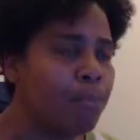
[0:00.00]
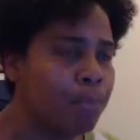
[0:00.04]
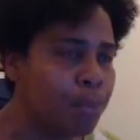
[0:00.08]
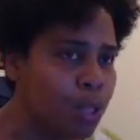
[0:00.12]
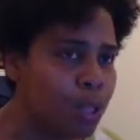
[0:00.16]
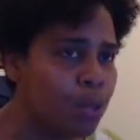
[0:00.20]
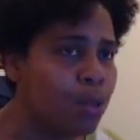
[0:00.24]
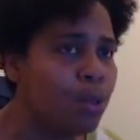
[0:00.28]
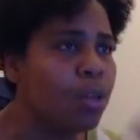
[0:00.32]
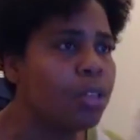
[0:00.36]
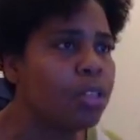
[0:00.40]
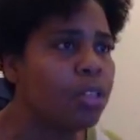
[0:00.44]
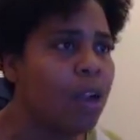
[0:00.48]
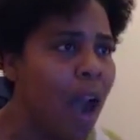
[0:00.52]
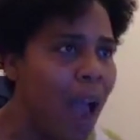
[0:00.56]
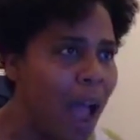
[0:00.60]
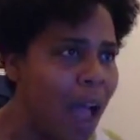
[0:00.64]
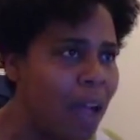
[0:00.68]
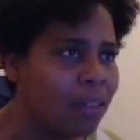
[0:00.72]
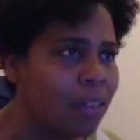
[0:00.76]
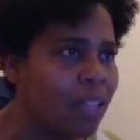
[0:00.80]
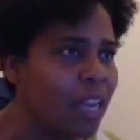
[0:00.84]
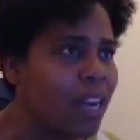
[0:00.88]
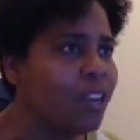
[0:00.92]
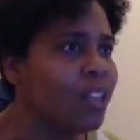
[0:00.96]
tools are
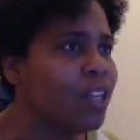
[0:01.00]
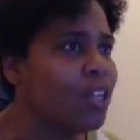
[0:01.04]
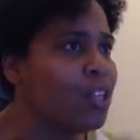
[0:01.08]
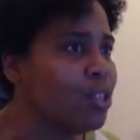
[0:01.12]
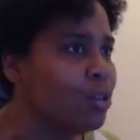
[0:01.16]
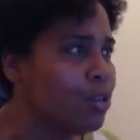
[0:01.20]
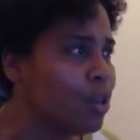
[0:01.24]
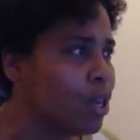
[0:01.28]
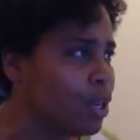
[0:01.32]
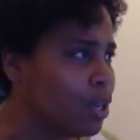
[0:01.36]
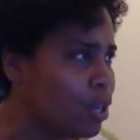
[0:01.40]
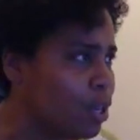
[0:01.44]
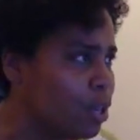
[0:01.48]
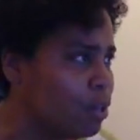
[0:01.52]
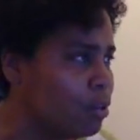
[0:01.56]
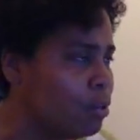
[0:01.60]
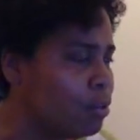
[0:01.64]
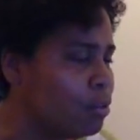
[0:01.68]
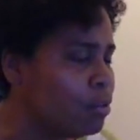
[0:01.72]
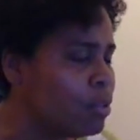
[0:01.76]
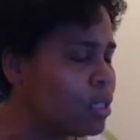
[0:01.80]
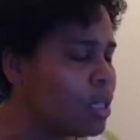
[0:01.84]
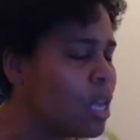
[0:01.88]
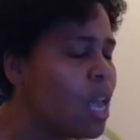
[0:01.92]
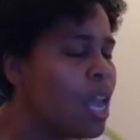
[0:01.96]
out there that you can
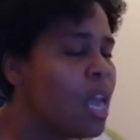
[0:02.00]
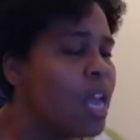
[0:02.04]
use.